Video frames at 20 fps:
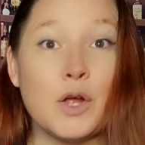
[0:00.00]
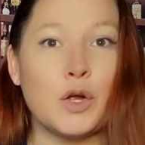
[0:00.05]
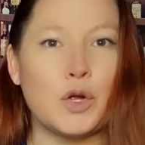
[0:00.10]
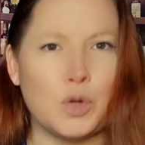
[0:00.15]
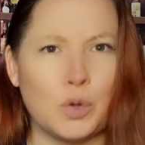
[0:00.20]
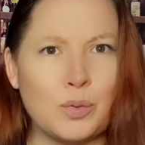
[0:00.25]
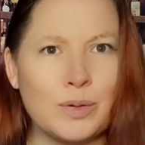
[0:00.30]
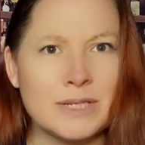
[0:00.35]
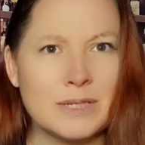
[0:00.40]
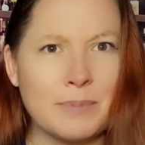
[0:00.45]

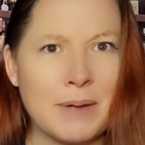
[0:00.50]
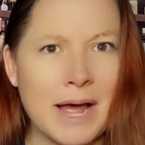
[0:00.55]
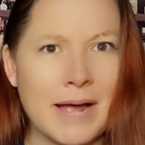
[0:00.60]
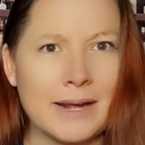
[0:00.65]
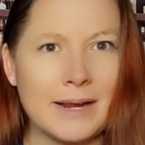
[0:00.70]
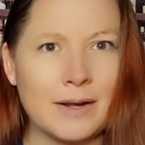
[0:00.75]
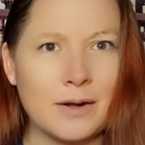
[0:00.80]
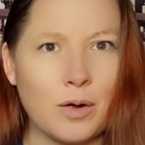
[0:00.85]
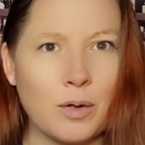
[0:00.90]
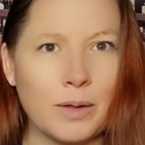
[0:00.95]
Who was
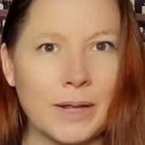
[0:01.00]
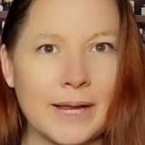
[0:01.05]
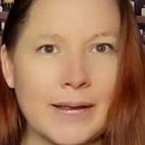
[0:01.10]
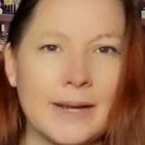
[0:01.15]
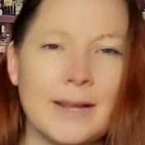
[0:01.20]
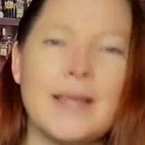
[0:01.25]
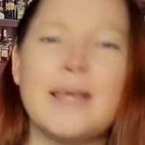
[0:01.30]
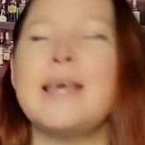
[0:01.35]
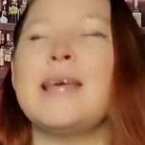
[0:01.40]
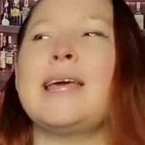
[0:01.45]
Paddy
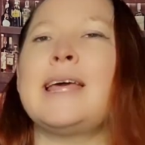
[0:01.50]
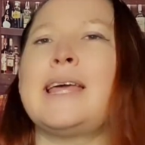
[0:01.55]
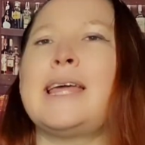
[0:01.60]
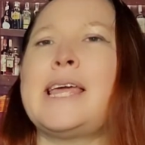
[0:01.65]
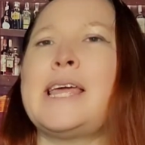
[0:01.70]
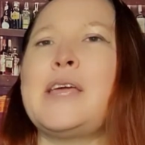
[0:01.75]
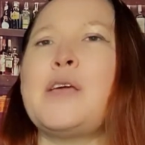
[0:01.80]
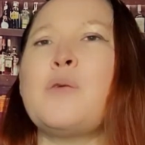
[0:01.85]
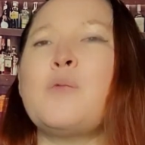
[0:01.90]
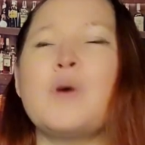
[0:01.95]
Nolan?
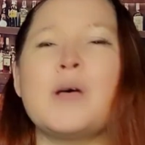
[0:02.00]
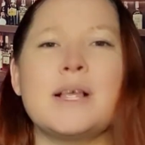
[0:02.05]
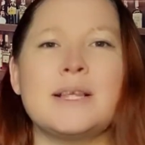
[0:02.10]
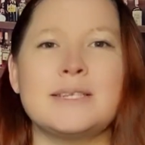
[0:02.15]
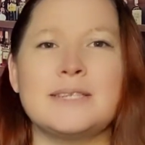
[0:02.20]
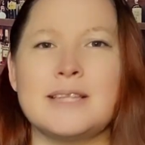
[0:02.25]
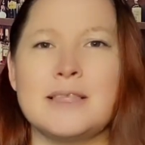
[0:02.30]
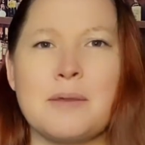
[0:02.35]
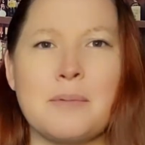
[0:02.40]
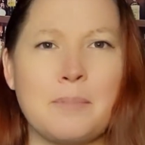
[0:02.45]
He
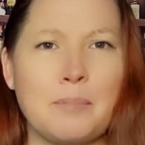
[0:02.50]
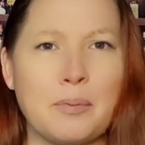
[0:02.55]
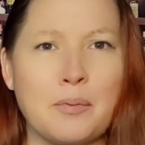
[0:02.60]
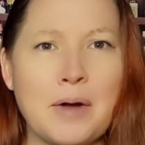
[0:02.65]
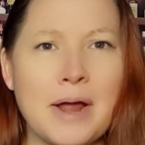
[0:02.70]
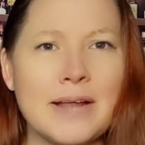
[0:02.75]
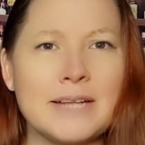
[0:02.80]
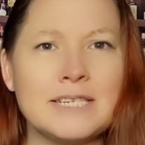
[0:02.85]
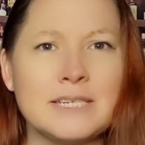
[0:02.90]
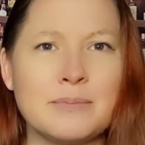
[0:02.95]
was the
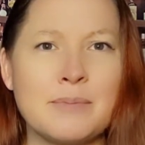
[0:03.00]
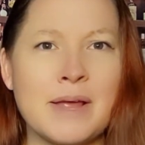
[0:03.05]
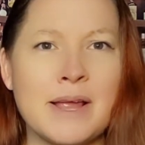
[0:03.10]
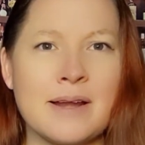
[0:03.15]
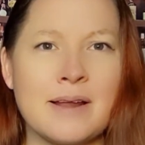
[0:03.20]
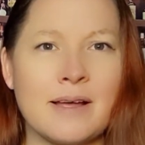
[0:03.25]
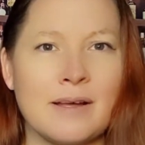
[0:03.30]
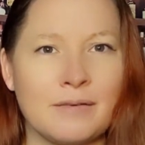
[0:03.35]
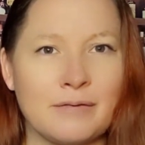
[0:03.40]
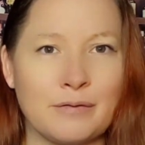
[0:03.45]

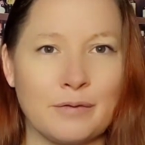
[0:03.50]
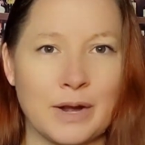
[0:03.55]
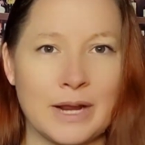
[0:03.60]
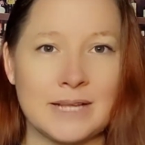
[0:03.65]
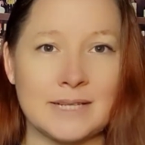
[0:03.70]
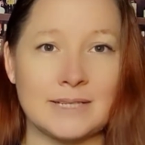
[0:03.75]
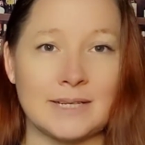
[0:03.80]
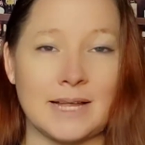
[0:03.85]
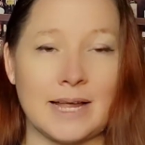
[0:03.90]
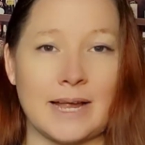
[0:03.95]
breadsman of
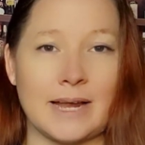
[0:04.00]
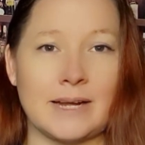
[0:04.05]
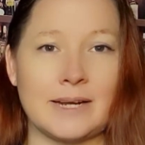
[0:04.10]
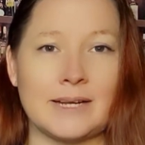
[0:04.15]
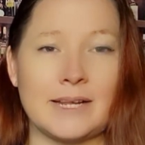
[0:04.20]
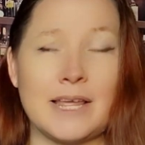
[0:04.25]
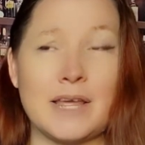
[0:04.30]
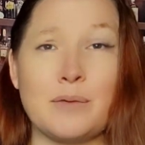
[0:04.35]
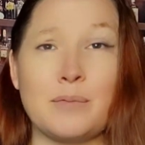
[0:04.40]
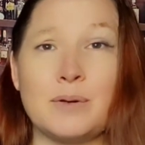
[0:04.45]
Ringsend.
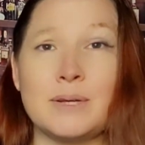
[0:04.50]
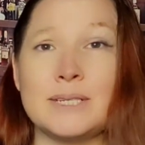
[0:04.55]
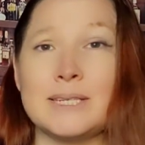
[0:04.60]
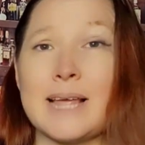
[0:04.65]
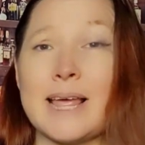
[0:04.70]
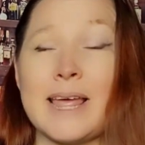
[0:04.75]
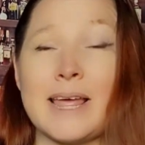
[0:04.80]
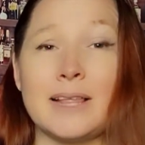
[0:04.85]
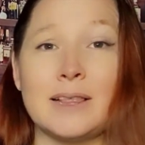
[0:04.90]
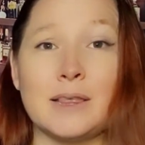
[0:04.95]
He was
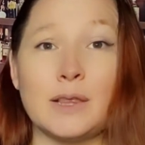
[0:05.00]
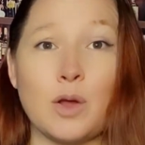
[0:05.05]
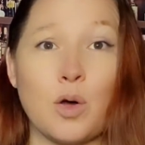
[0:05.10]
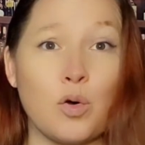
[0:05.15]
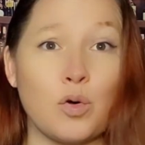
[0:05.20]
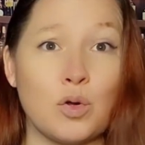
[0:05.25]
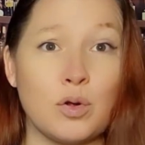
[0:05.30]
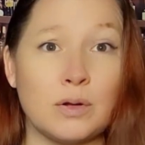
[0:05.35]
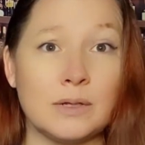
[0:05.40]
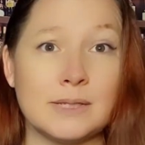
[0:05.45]
a
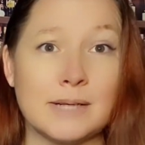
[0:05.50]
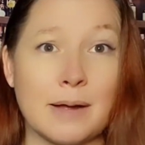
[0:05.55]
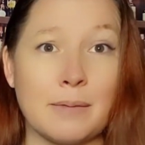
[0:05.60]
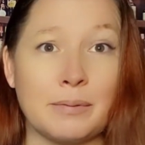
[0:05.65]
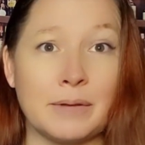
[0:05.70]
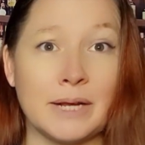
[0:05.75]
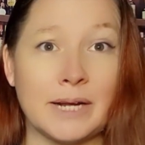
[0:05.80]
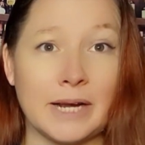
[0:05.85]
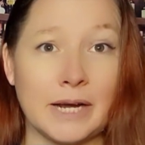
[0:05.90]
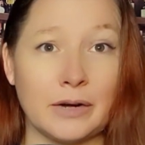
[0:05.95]
local
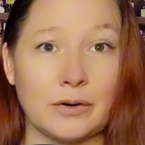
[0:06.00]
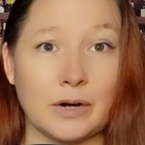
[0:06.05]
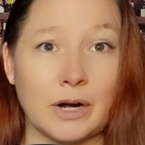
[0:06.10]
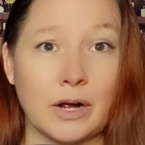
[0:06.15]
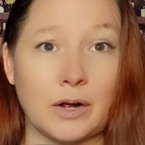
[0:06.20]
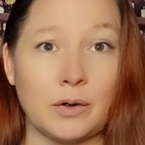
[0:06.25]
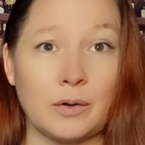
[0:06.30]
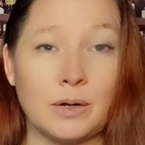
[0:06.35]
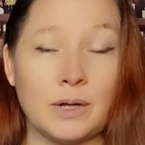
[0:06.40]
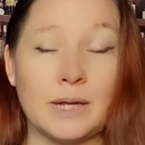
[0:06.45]
Dublin
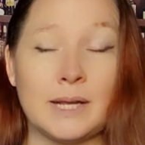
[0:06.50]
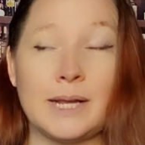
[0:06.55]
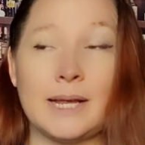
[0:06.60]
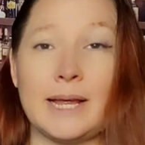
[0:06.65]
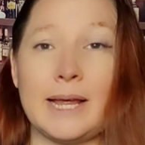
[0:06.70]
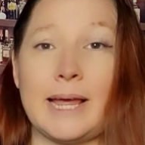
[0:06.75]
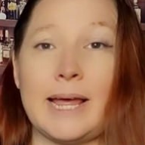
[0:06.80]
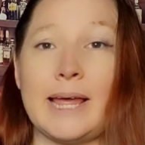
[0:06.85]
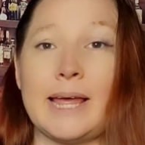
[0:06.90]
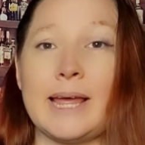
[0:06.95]
hero,
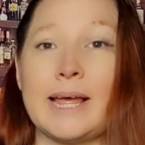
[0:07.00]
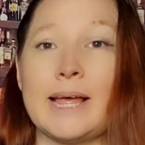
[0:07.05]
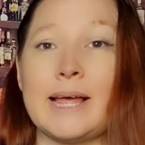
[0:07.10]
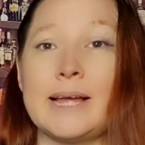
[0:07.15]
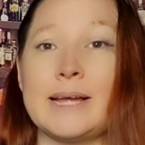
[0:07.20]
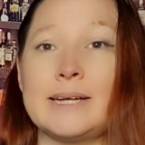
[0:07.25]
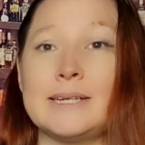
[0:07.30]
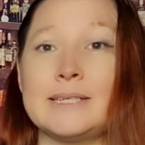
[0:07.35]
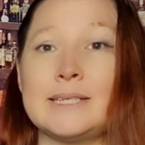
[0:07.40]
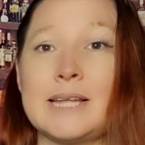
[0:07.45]

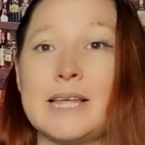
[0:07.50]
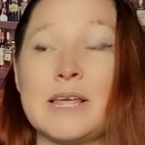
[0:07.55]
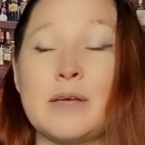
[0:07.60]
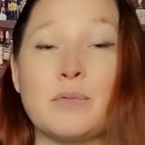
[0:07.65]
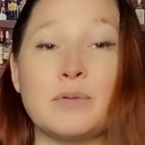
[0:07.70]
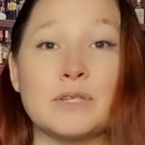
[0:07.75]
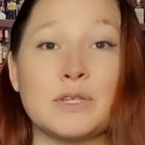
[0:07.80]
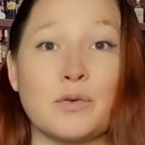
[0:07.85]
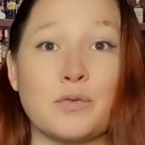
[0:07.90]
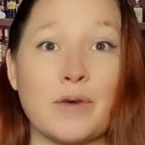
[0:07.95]
and he
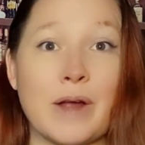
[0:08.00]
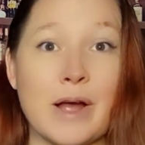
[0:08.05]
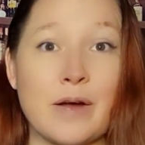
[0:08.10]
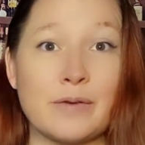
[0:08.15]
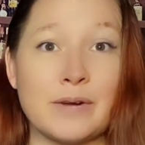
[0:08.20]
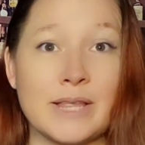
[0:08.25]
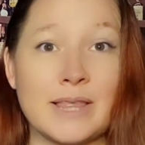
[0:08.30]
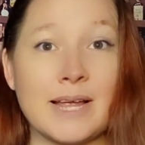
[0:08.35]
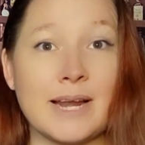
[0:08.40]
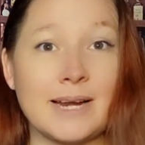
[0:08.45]
was around in the